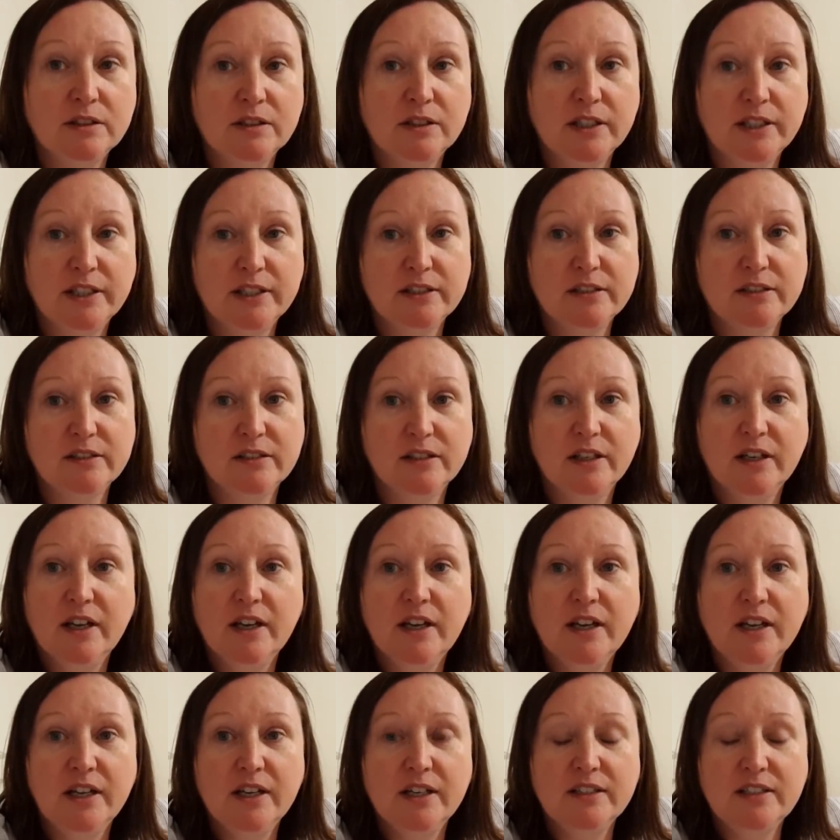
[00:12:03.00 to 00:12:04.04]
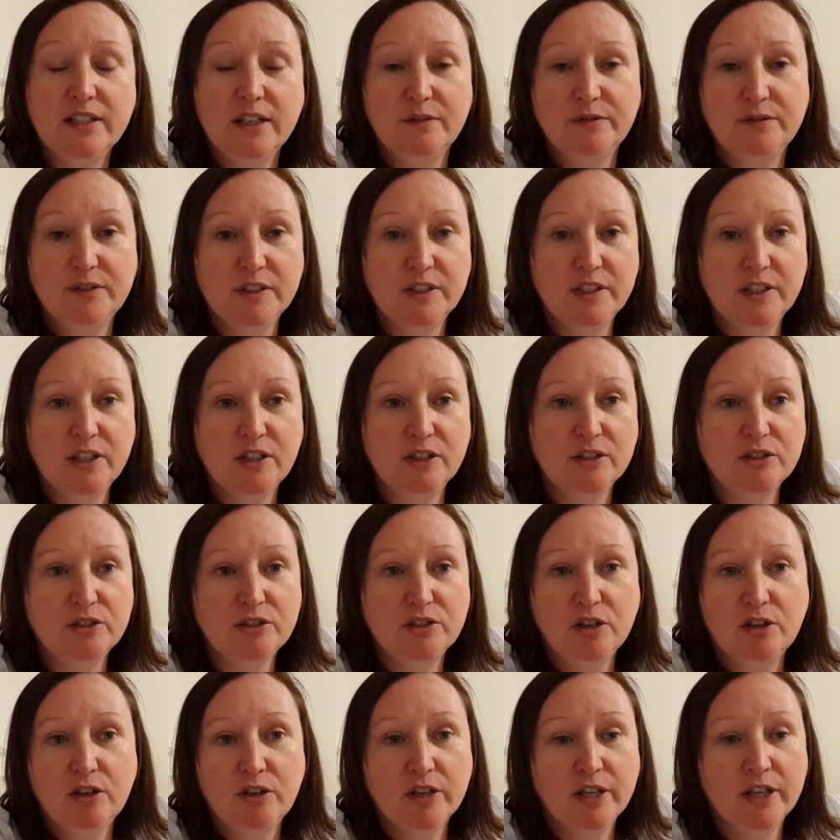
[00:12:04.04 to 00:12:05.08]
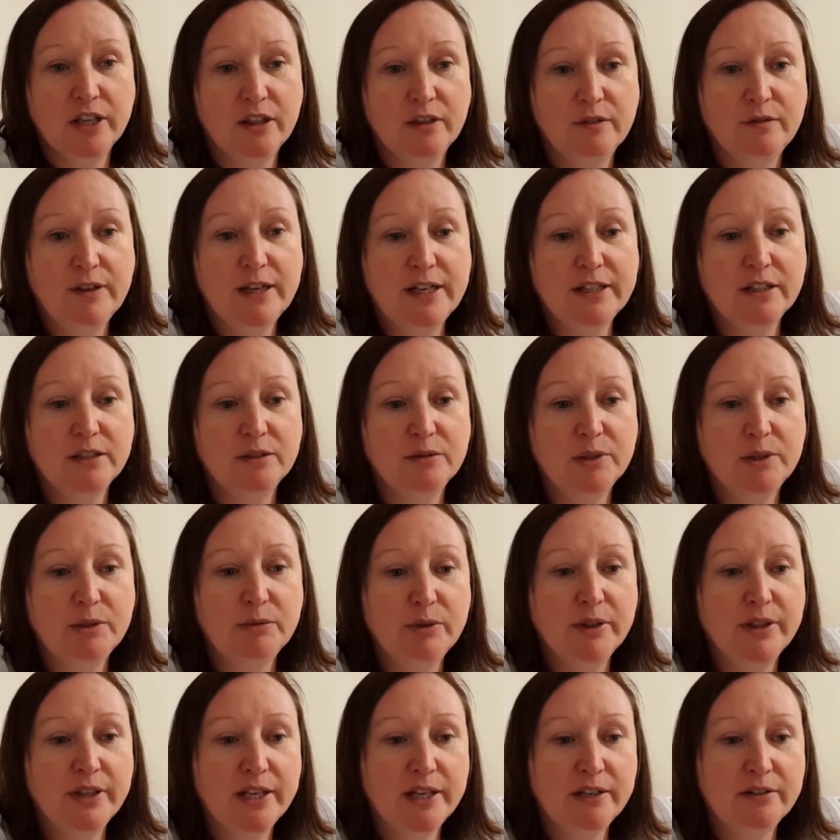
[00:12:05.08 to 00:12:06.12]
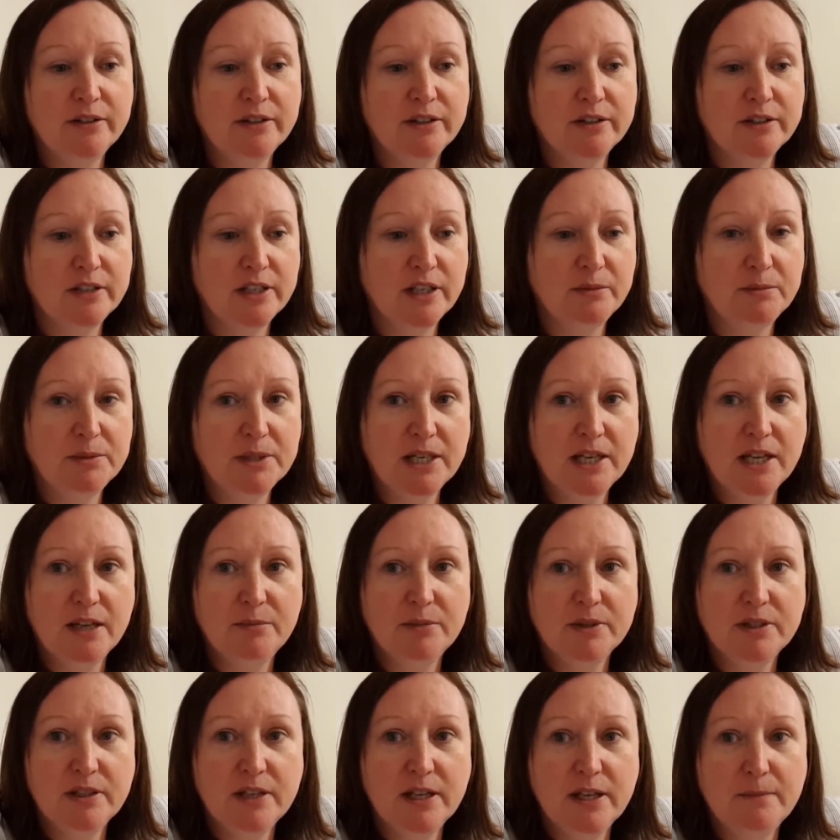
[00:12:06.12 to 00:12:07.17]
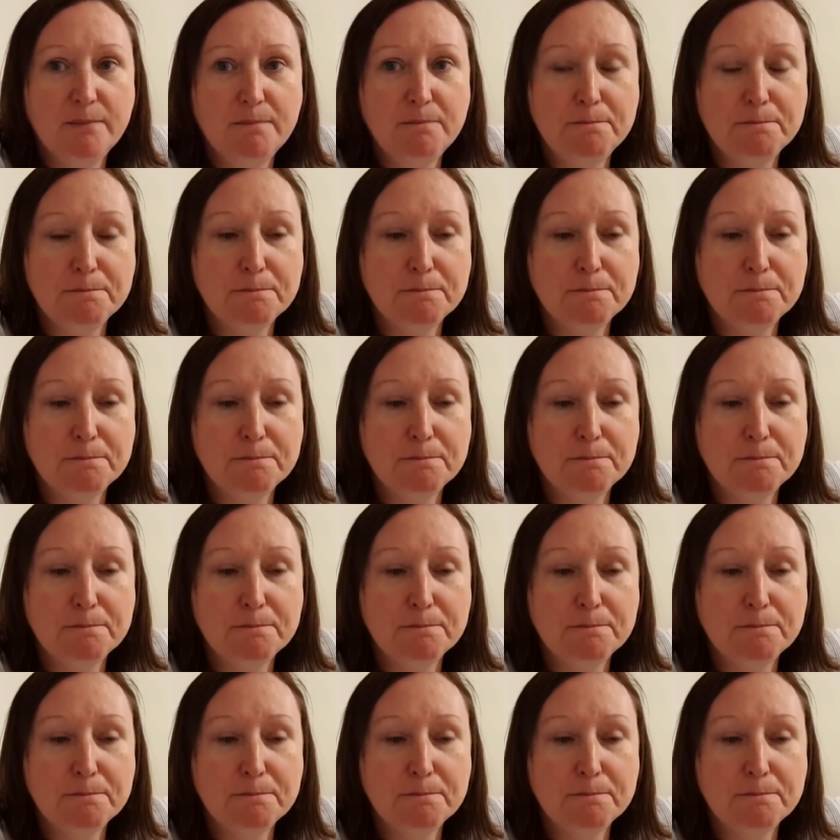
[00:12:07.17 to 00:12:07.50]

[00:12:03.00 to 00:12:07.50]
and it's definitely not stalking, the fact that we were there at the same time as them.